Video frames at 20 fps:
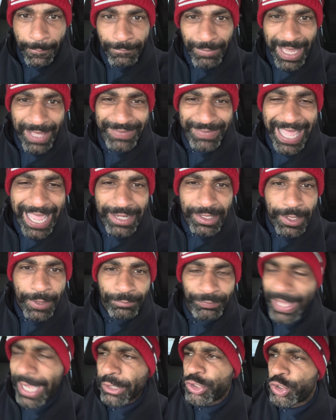and that
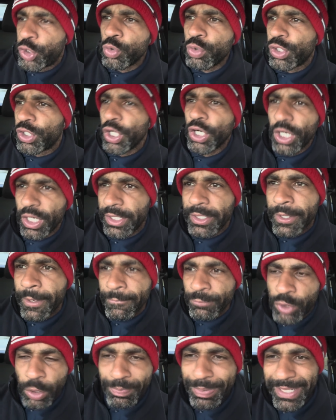they're too good
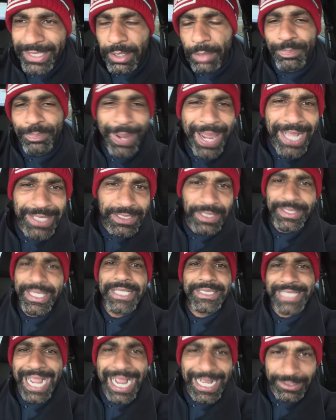to be compared to these
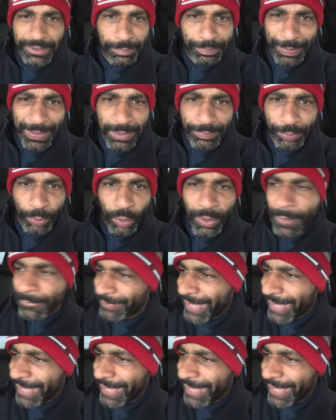kinds of people.